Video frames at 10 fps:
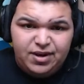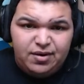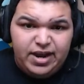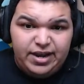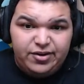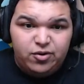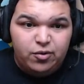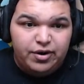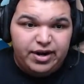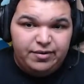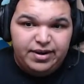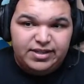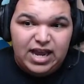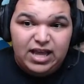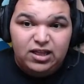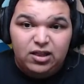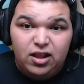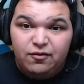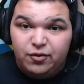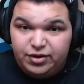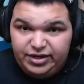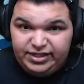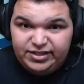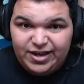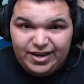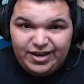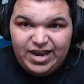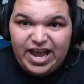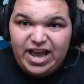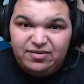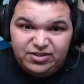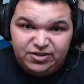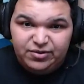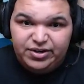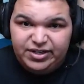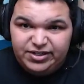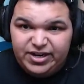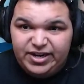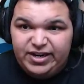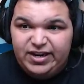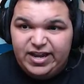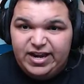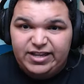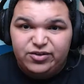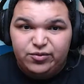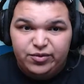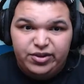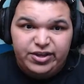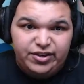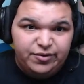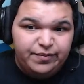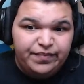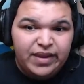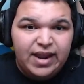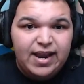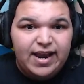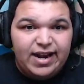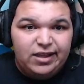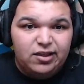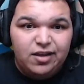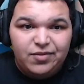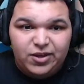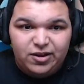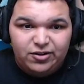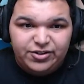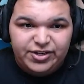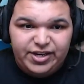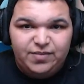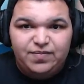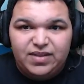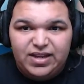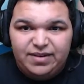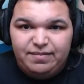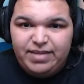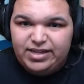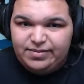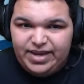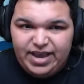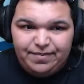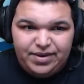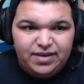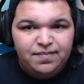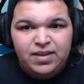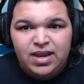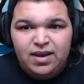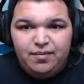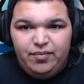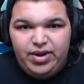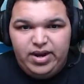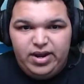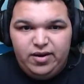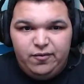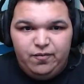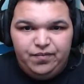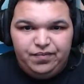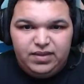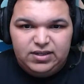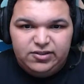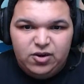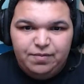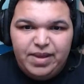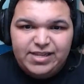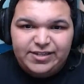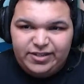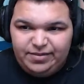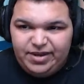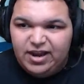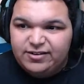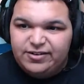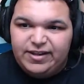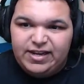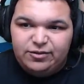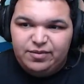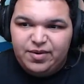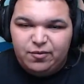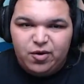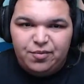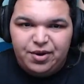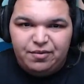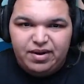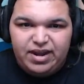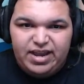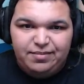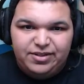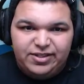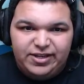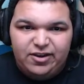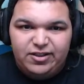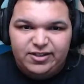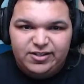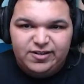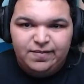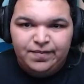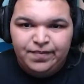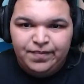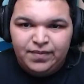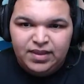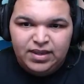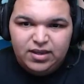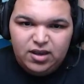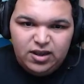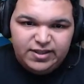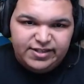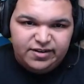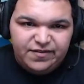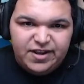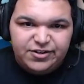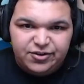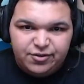I adore anyways. I love Rookidees shiny. I have seen Rookidees shiny, and it's really cute. And I love the color scheme, and it makes me happy. But, so basically, to be honest with you guys, we've been roaming around aimlessly on this adventure